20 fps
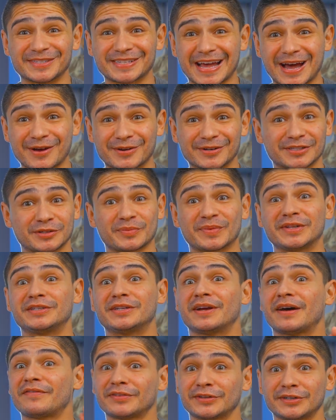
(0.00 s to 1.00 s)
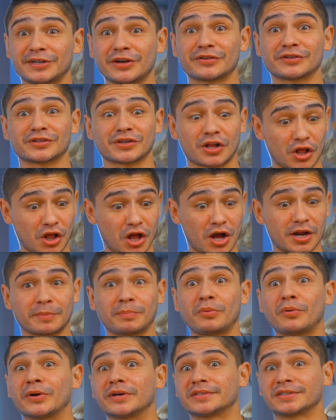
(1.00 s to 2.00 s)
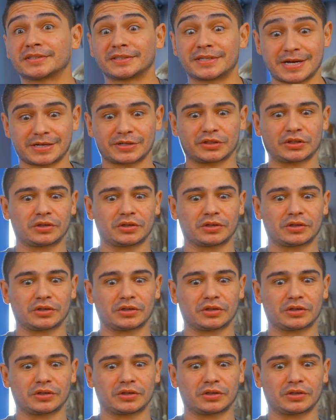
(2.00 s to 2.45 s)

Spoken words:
counters. And we definitely know there's a lot of poisoning dice